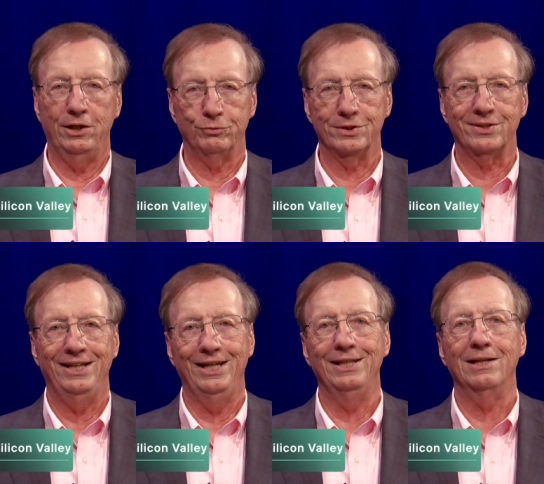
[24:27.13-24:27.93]
interest
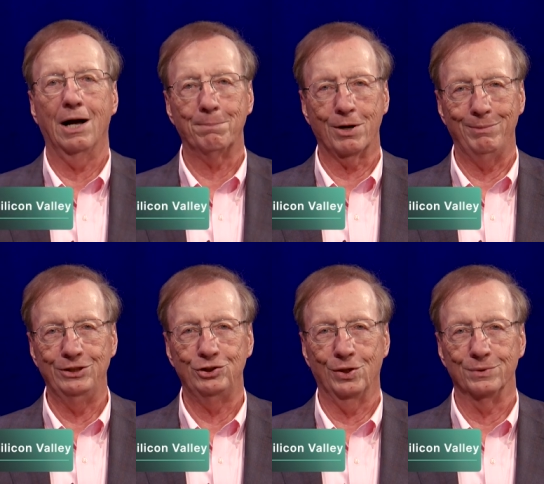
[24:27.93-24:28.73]
in
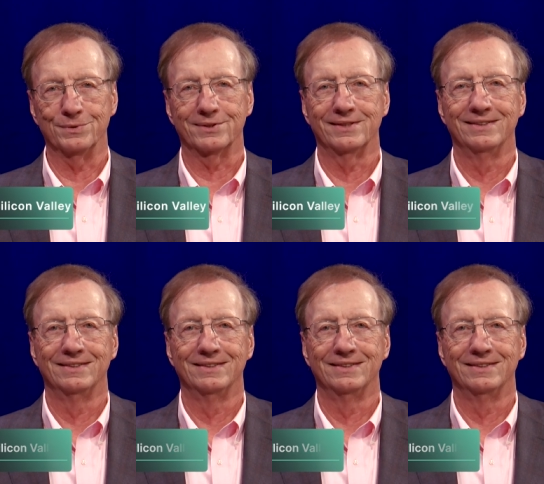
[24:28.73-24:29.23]
upcoming shows.